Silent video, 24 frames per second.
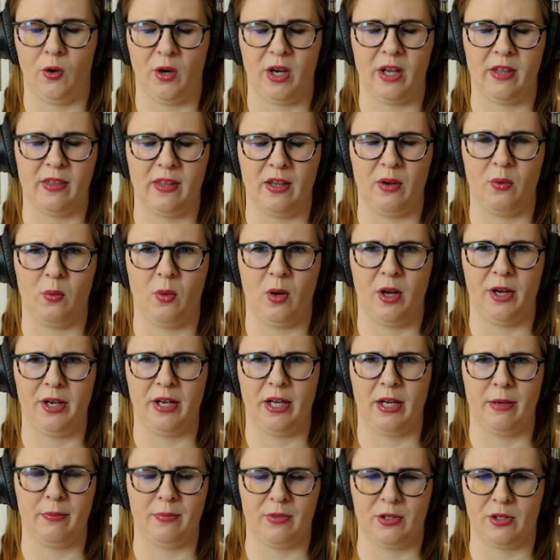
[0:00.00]
Okay, they want
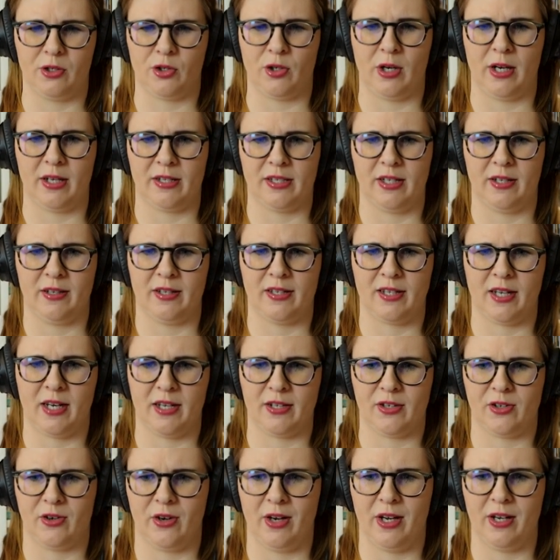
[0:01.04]
him to track down this
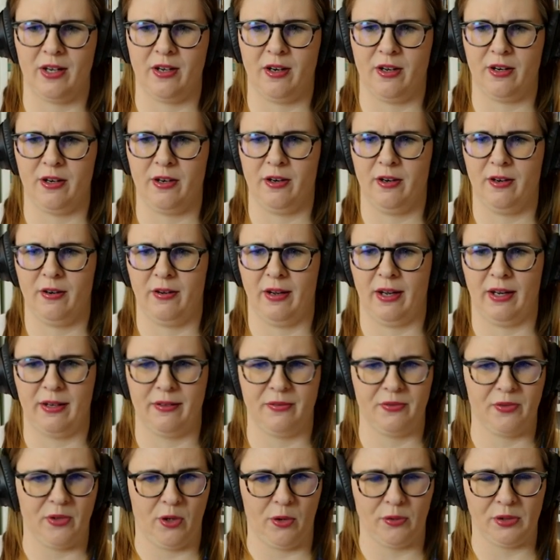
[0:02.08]
guy's granddaughter
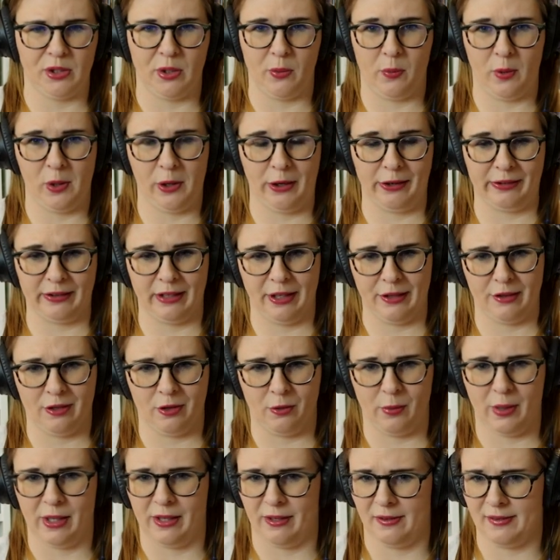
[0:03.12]
and only wearing leather
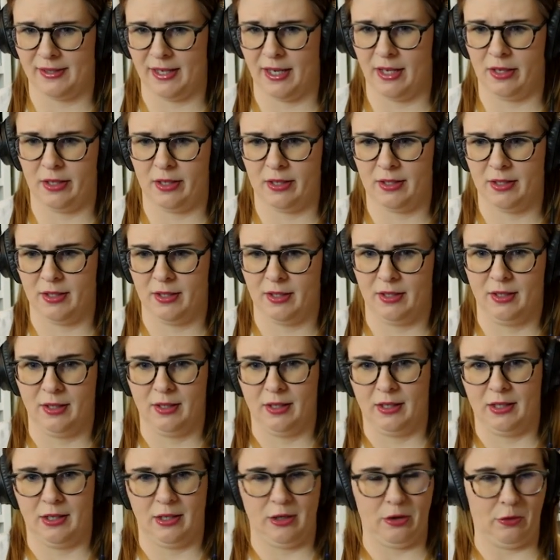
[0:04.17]
while he's at it.
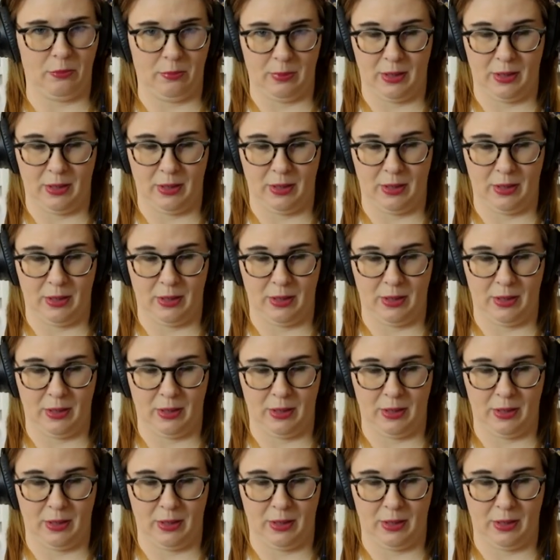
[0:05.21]
Oh